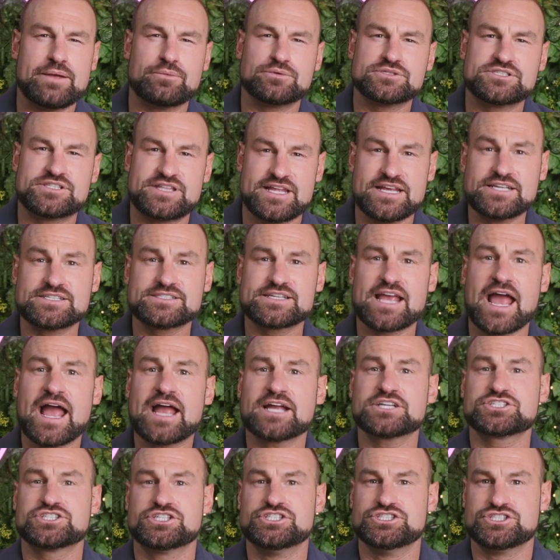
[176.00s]
It was this
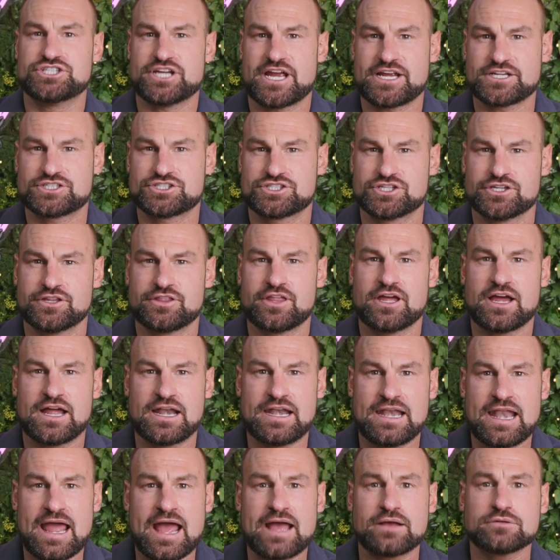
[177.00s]
cash injection that
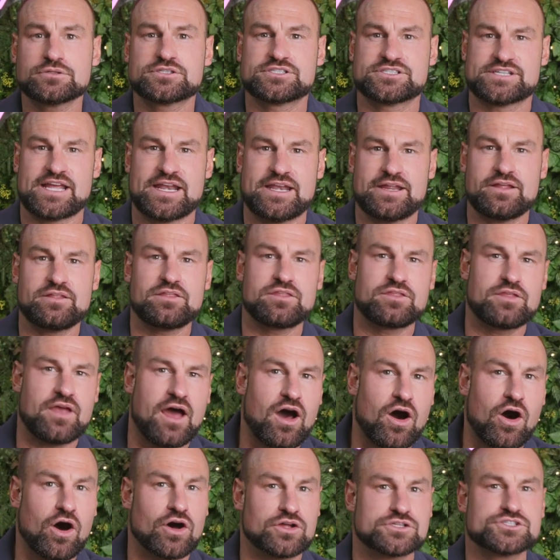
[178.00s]
allowed Zenith
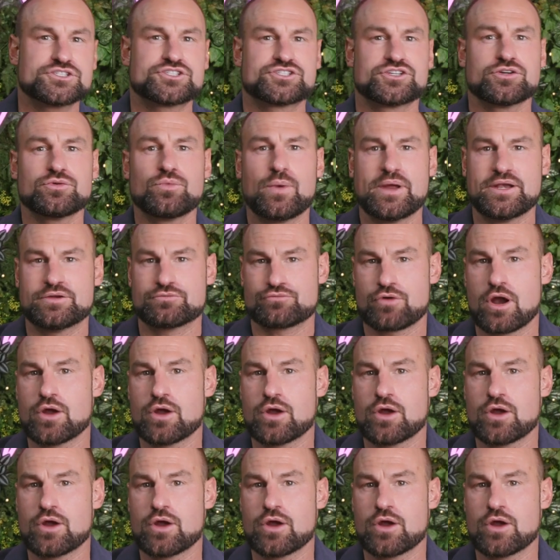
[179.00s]
to answer when